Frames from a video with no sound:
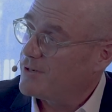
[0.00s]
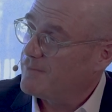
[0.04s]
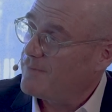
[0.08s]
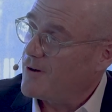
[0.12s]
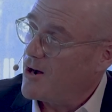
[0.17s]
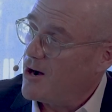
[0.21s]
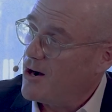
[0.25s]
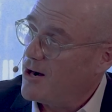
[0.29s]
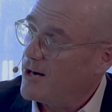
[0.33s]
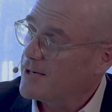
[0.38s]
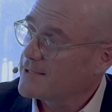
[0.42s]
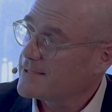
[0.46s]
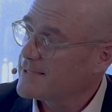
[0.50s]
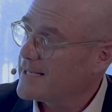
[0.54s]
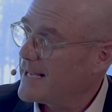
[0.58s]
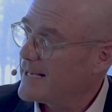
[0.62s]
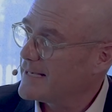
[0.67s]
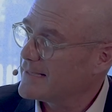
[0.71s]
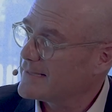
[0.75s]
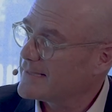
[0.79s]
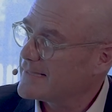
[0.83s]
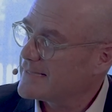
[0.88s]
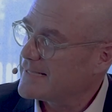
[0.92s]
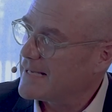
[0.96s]
of art
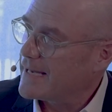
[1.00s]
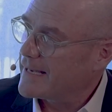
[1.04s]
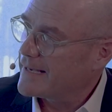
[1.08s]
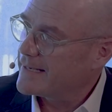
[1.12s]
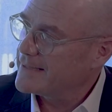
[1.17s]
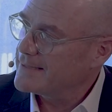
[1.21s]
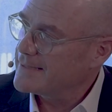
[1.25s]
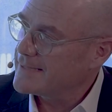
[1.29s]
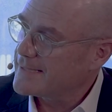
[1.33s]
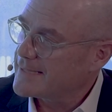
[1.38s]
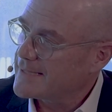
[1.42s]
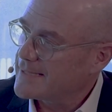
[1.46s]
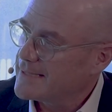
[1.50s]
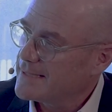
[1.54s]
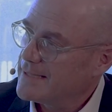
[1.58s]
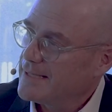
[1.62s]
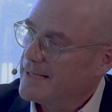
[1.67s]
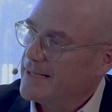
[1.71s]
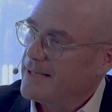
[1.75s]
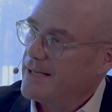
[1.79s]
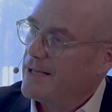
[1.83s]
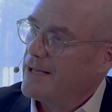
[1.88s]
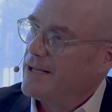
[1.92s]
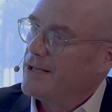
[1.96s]
and science.
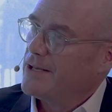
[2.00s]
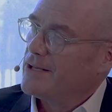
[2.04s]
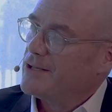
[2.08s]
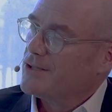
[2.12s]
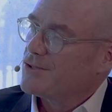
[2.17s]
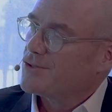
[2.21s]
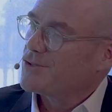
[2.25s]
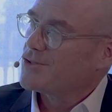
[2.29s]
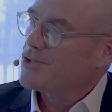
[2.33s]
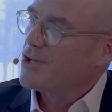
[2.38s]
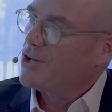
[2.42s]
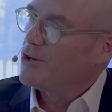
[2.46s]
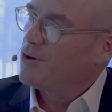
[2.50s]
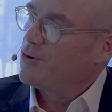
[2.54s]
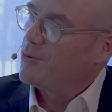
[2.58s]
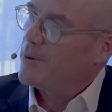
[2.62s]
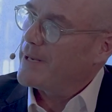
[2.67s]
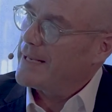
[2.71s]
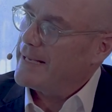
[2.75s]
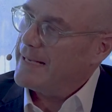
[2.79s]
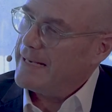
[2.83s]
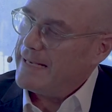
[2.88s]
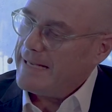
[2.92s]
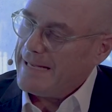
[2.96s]
So
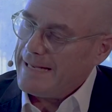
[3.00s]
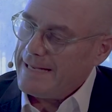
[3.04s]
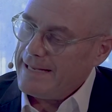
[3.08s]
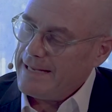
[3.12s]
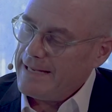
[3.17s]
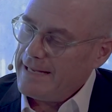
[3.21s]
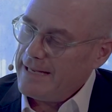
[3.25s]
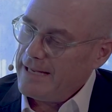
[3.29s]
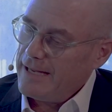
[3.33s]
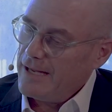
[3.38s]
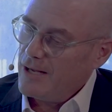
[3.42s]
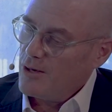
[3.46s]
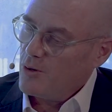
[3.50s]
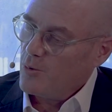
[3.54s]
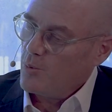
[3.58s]
really,